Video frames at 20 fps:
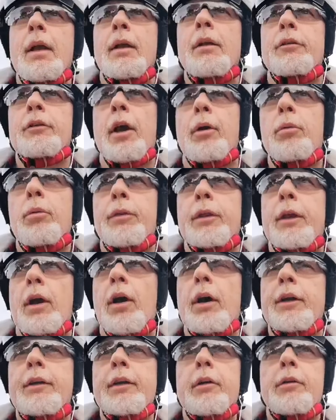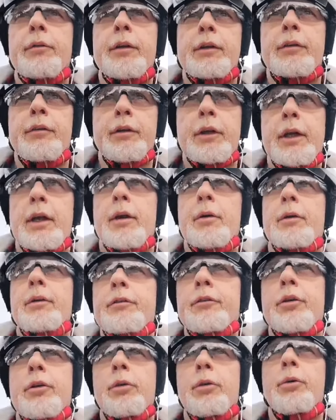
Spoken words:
So the idea of this video is